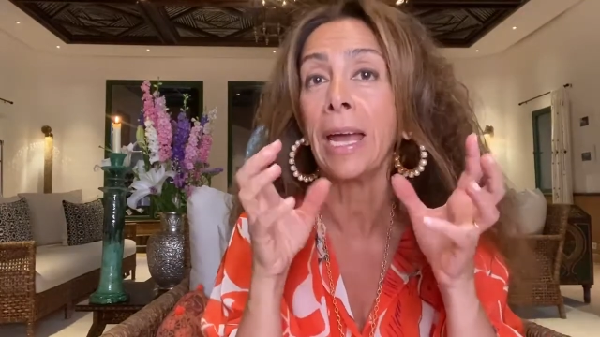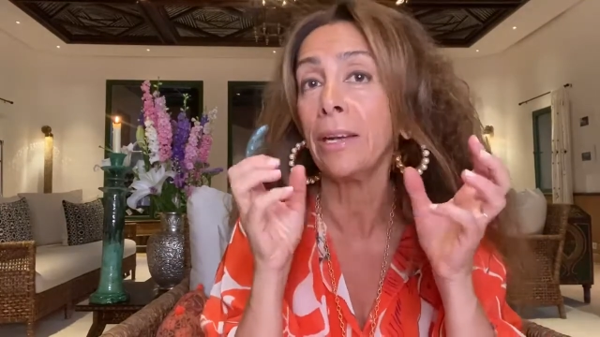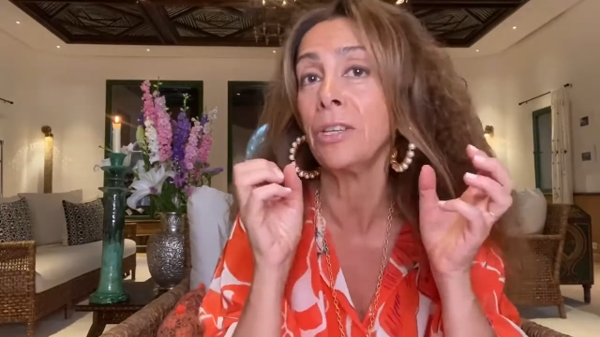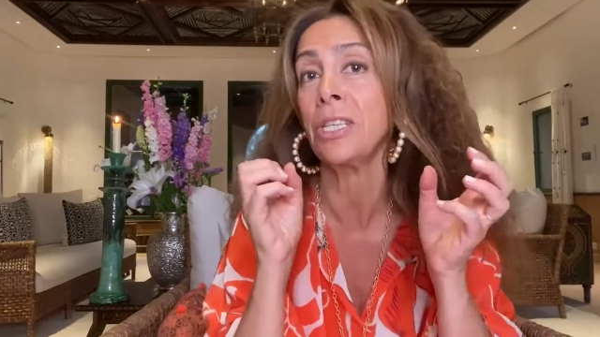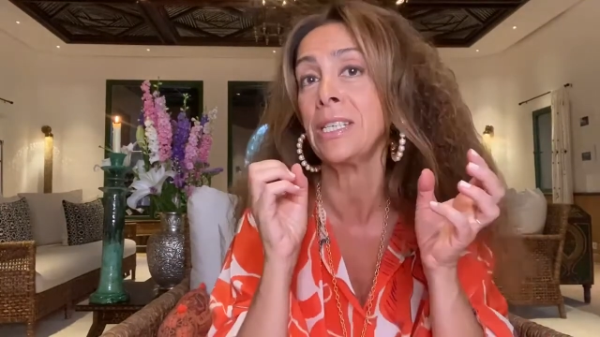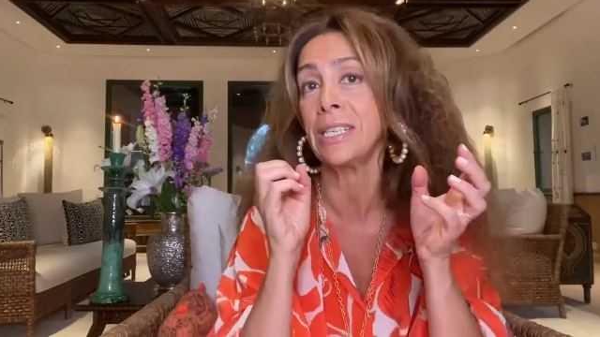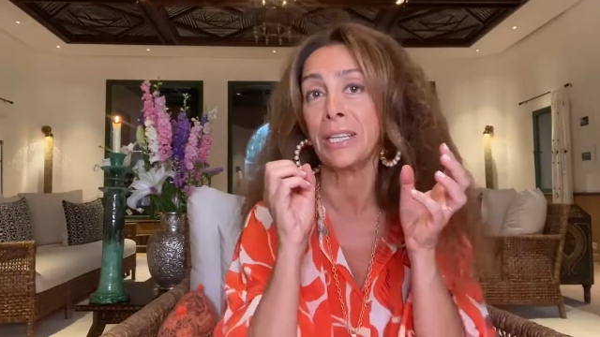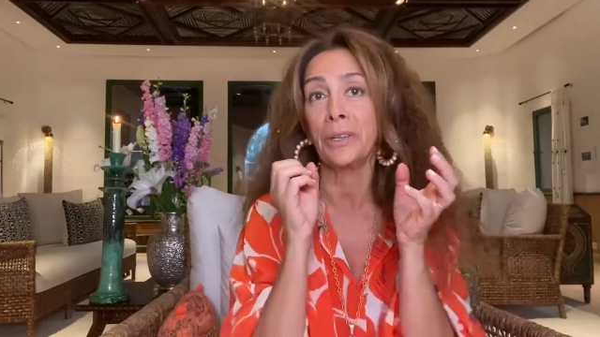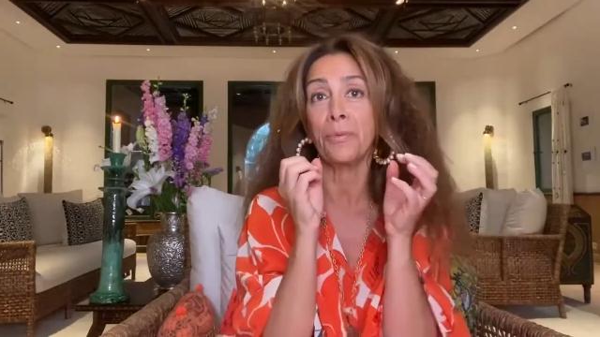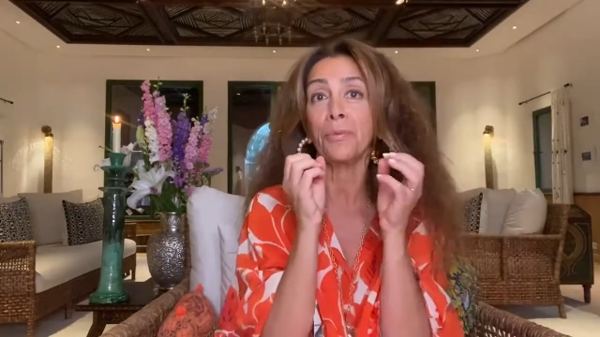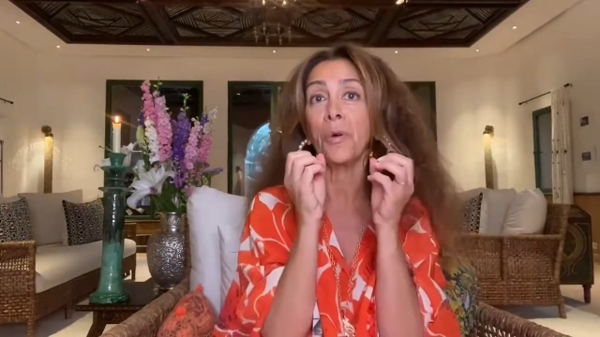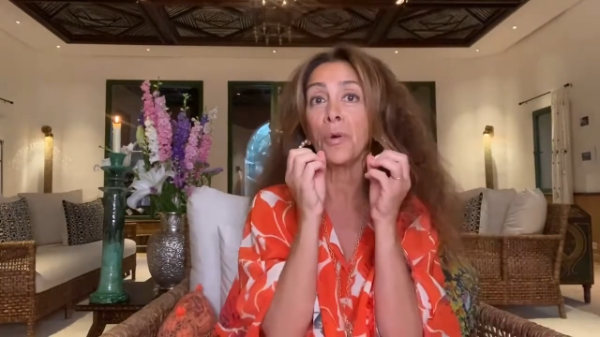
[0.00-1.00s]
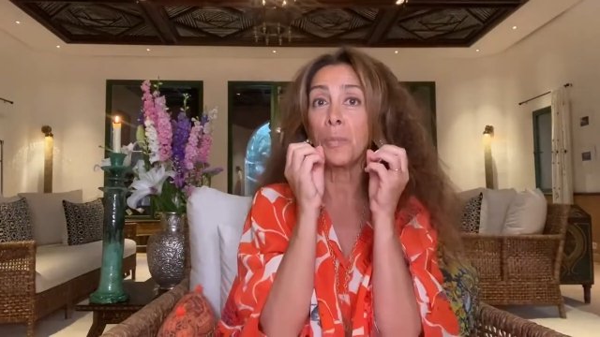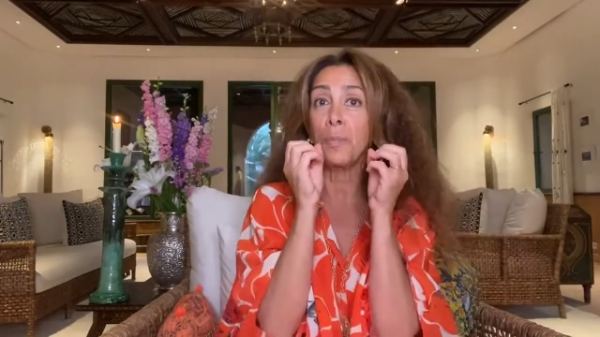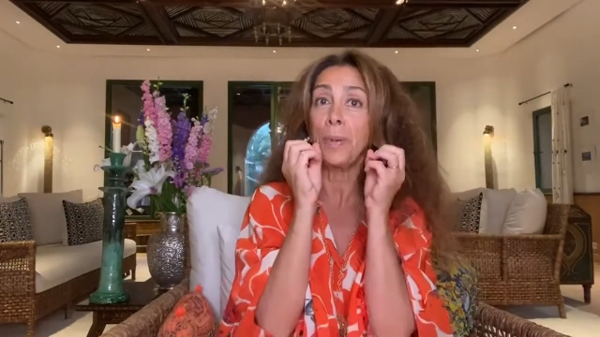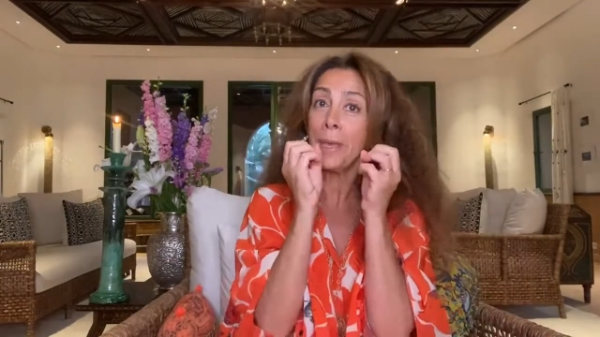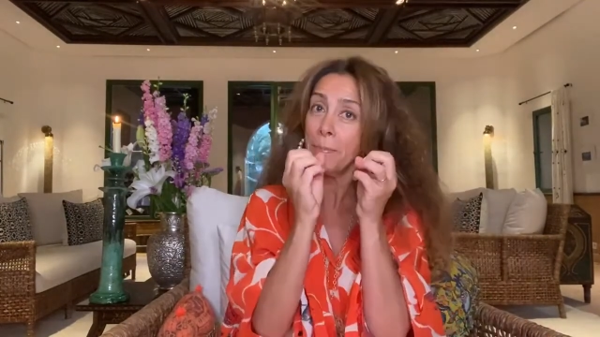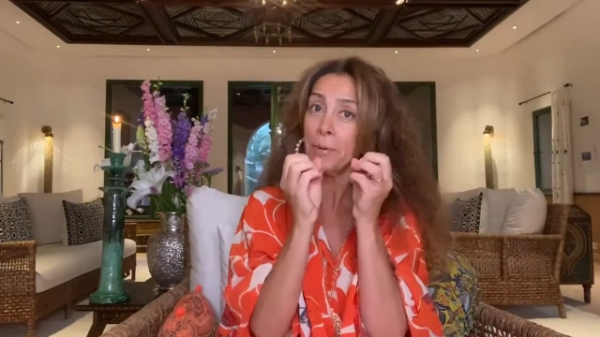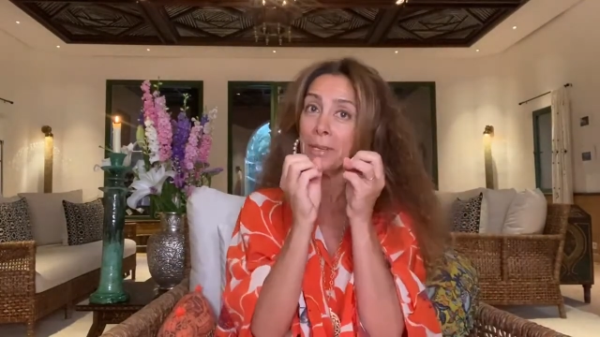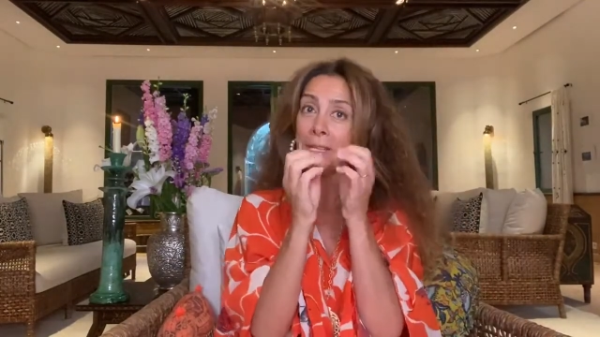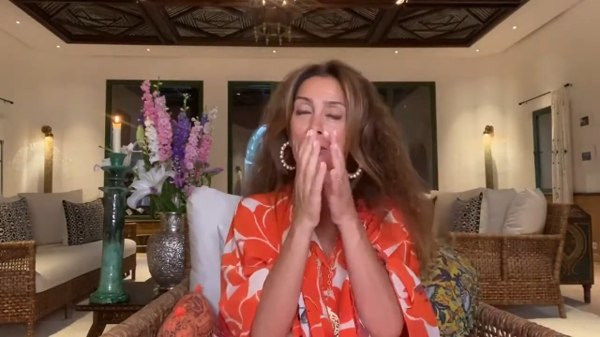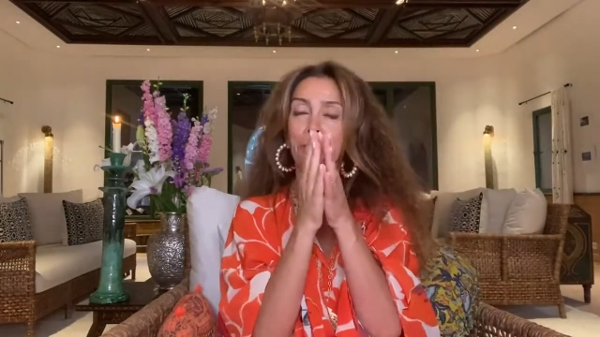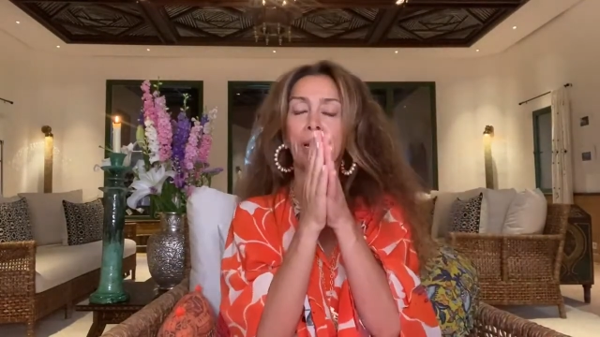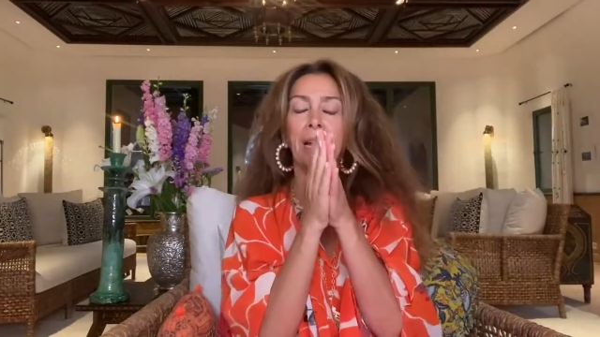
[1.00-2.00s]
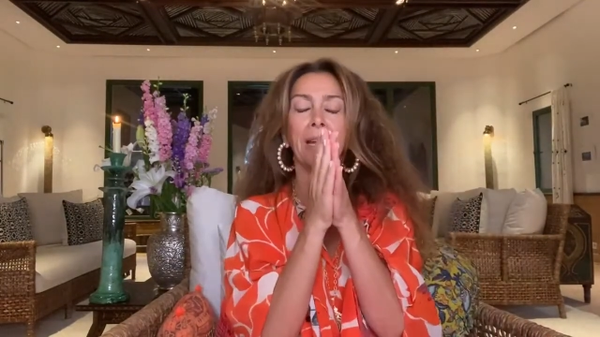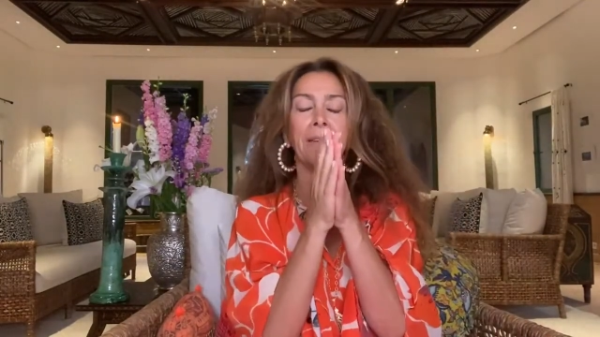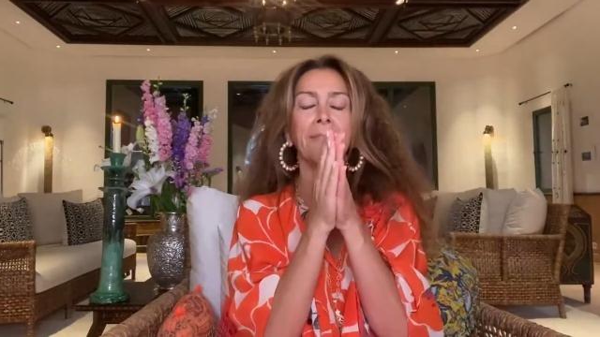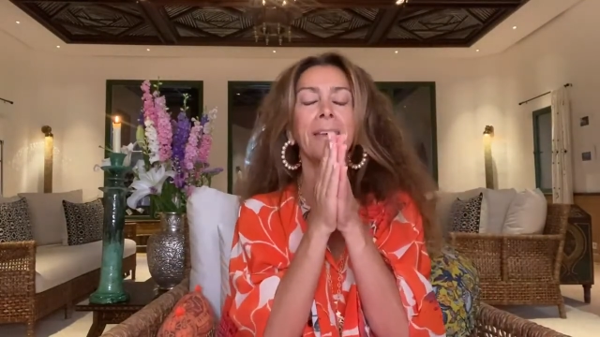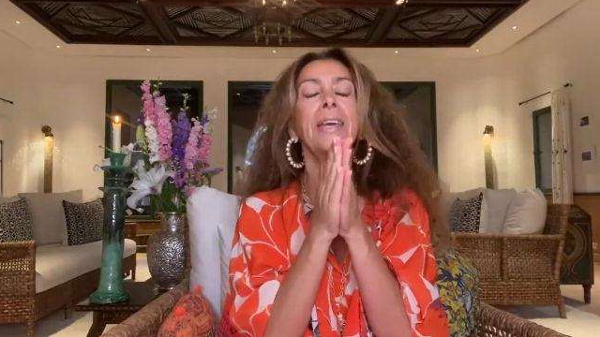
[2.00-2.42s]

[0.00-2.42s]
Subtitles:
energies and the wrong people in your life.